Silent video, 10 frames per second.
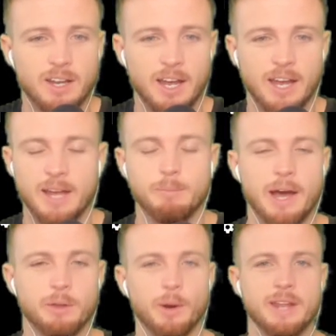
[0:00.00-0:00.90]
And
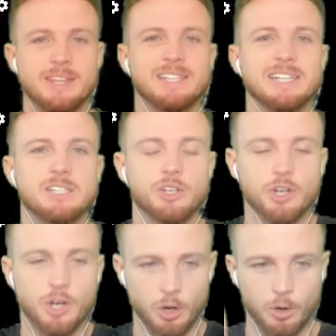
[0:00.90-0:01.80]
by the way, this is
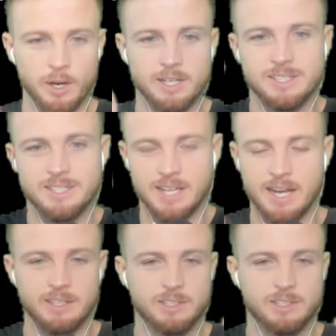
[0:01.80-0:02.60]
current state.